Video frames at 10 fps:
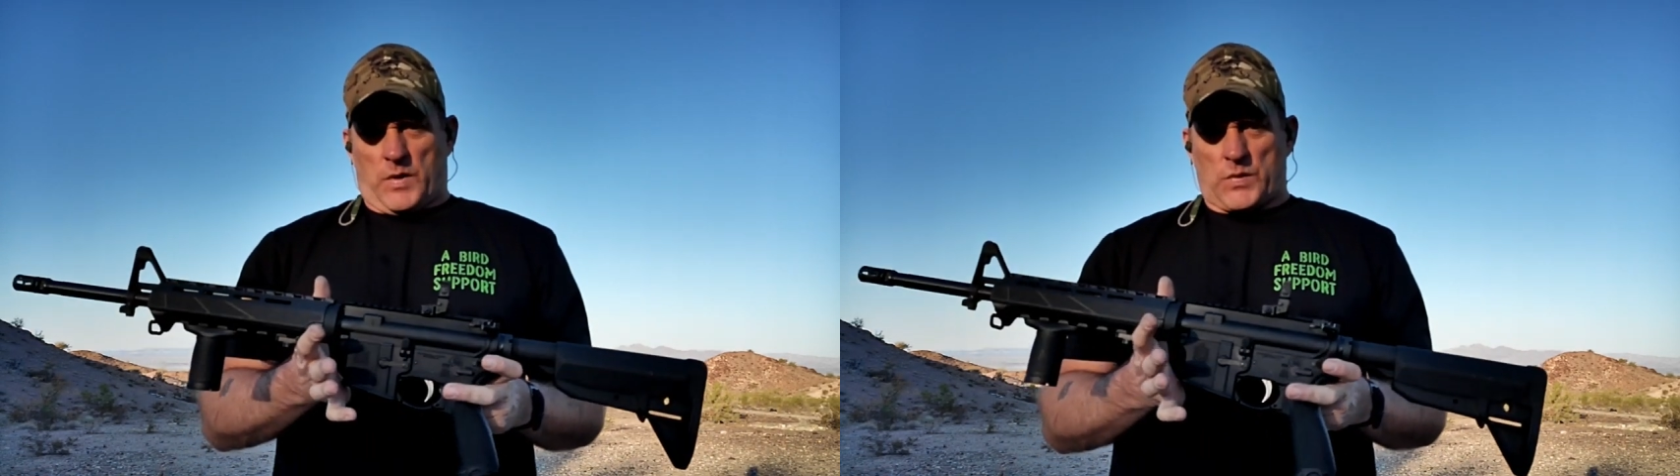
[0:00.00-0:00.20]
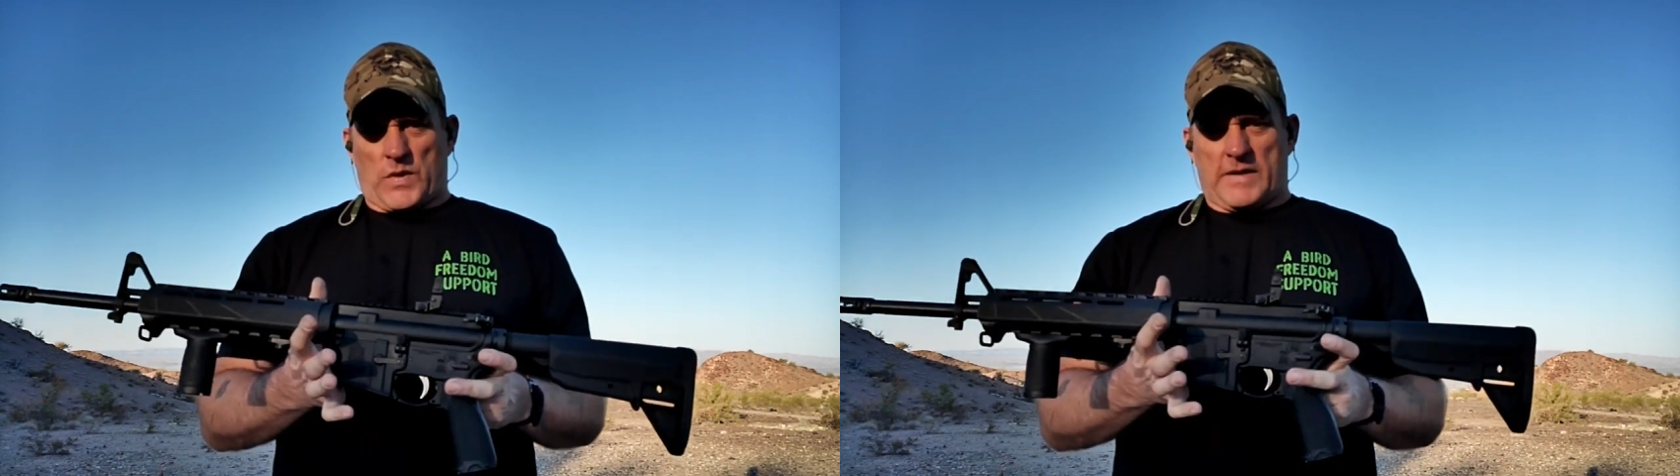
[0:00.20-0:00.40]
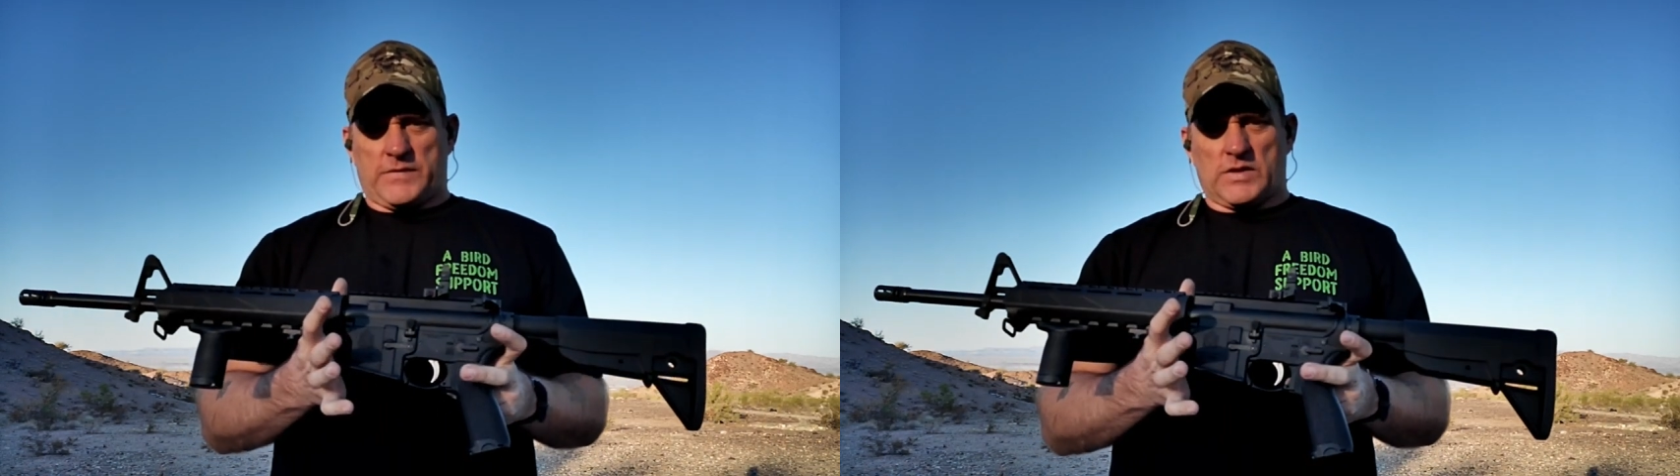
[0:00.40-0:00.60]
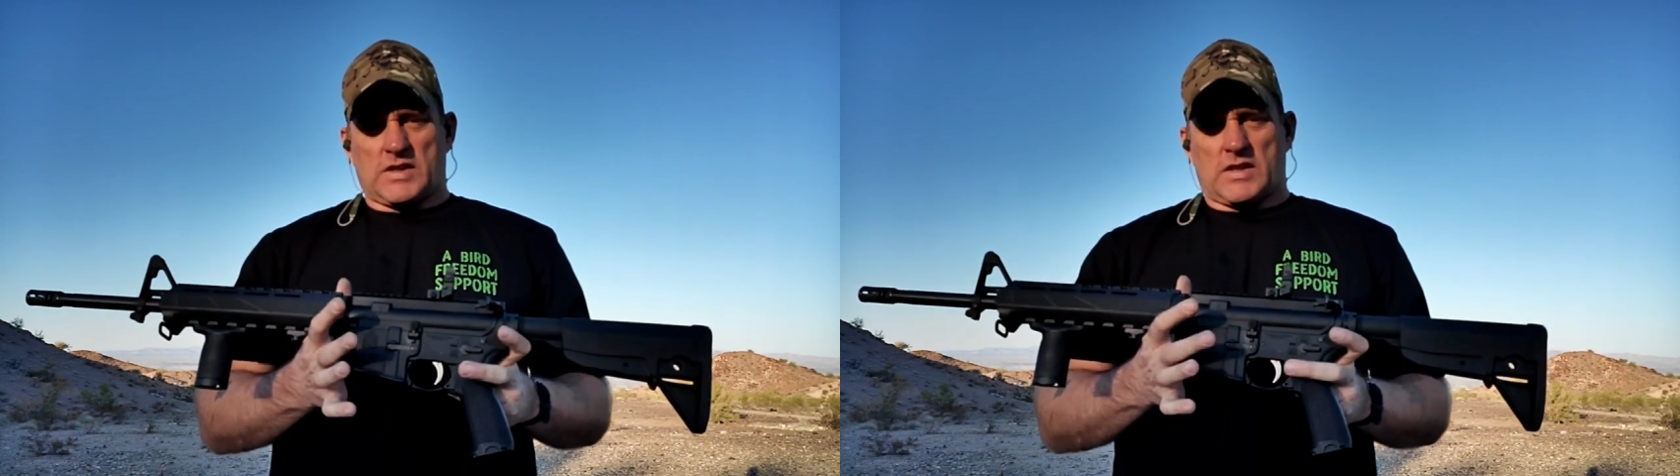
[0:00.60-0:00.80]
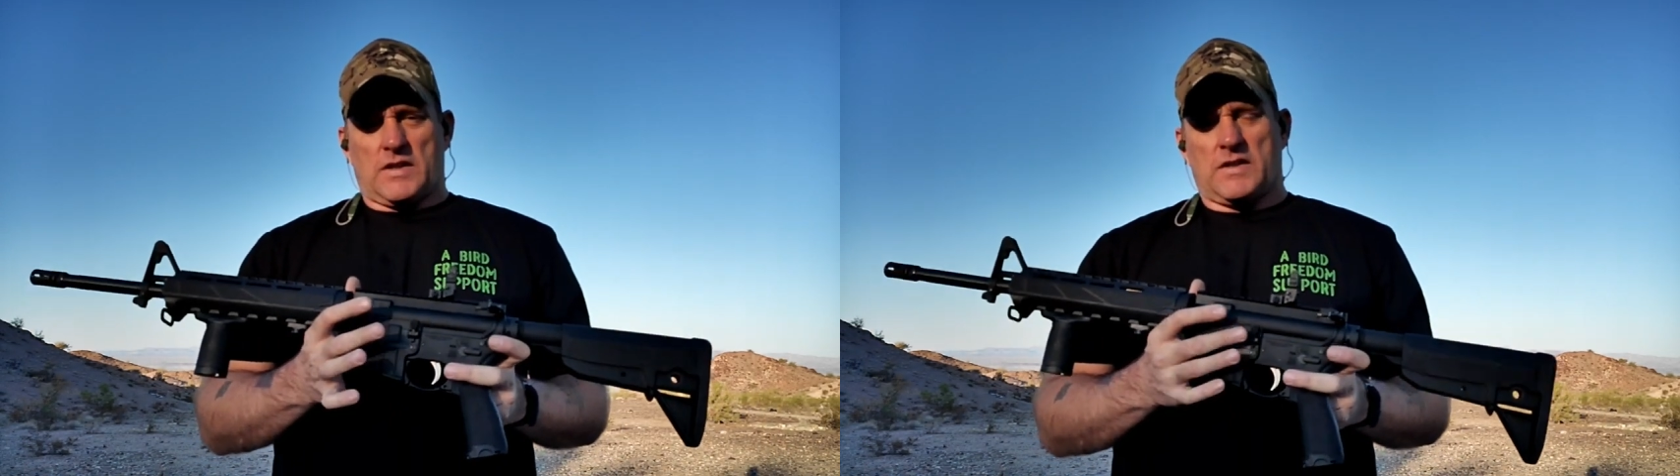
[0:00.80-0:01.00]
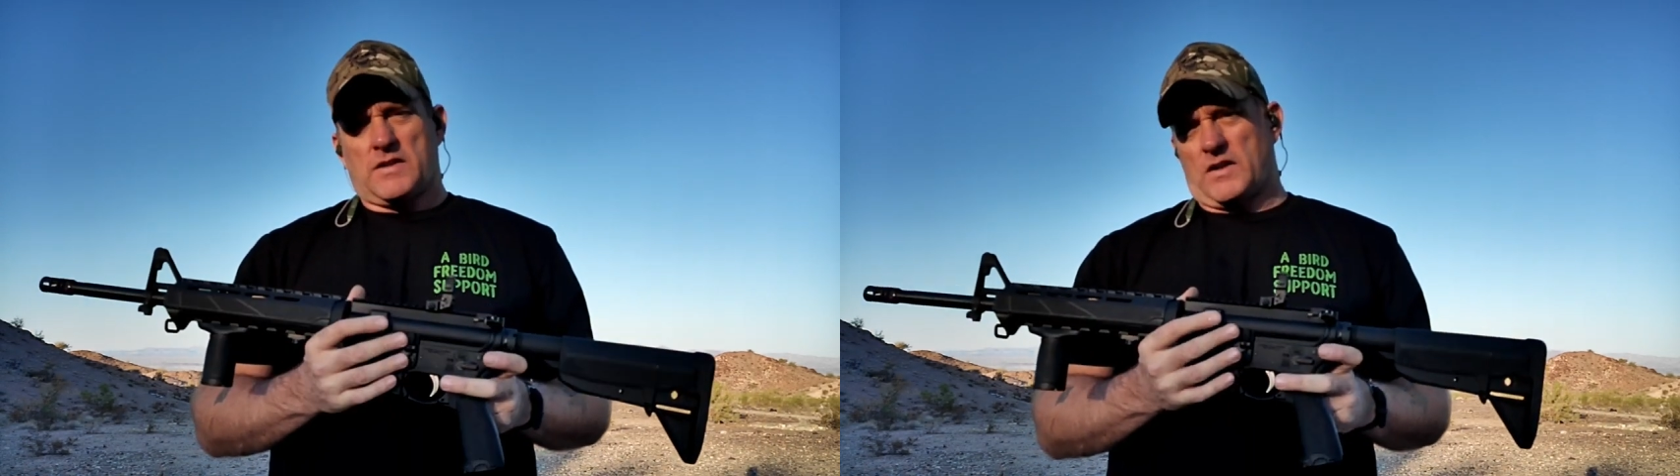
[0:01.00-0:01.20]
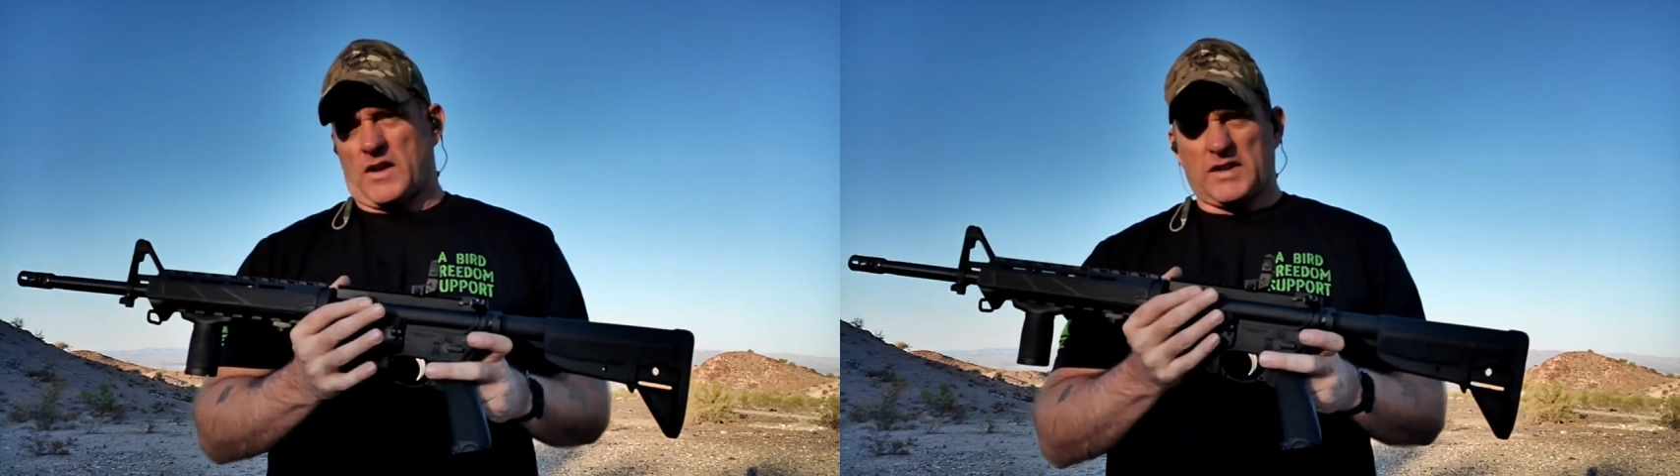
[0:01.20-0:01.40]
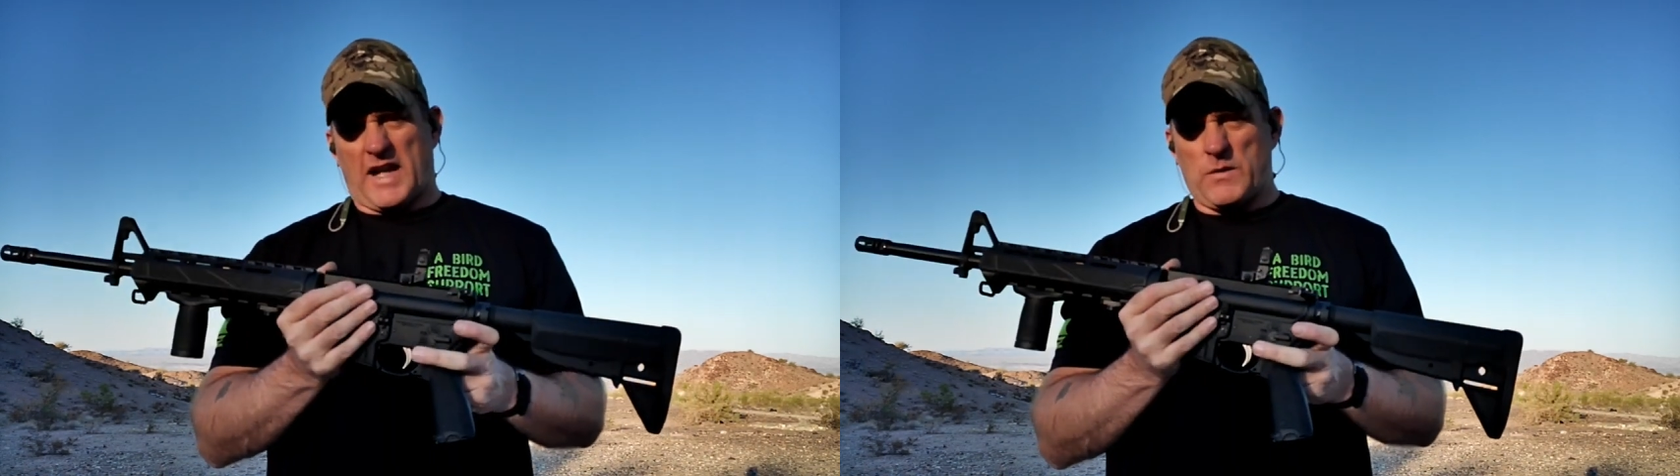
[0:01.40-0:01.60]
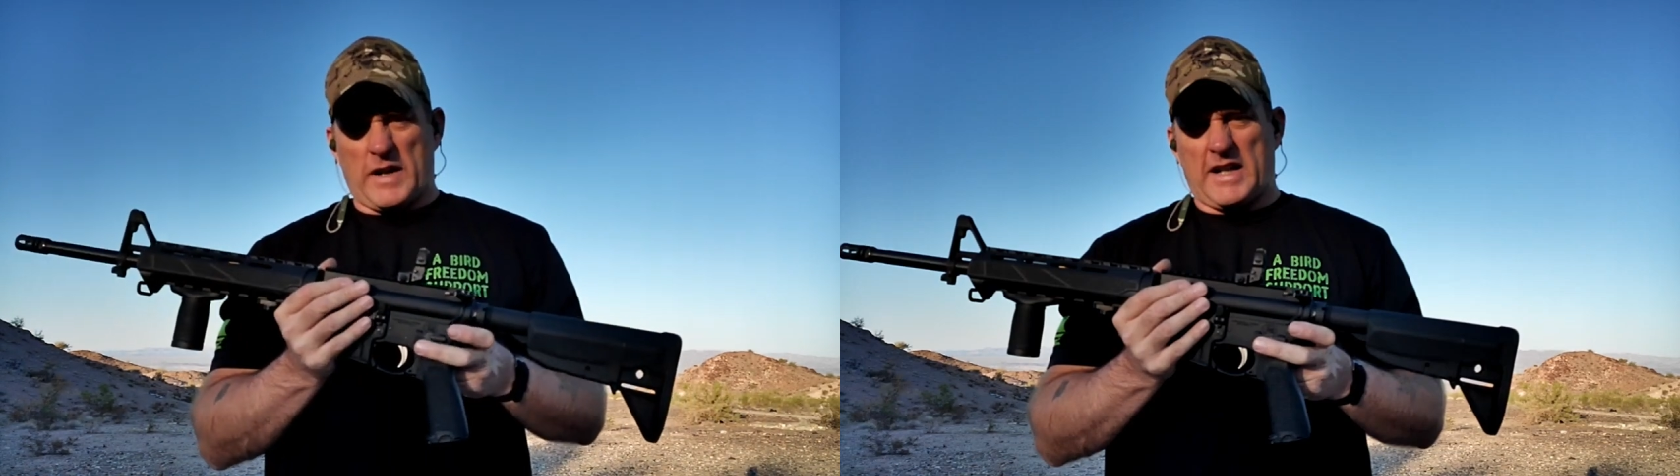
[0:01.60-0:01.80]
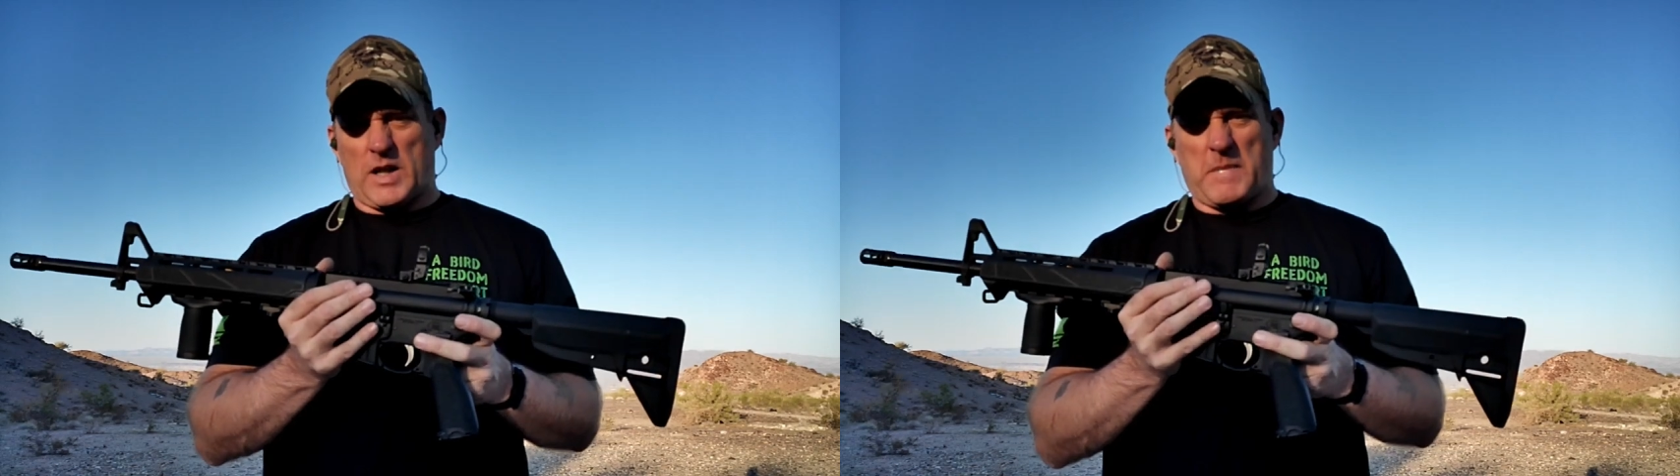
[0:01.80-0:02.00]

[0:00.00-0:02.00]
Both rifles are lightweight at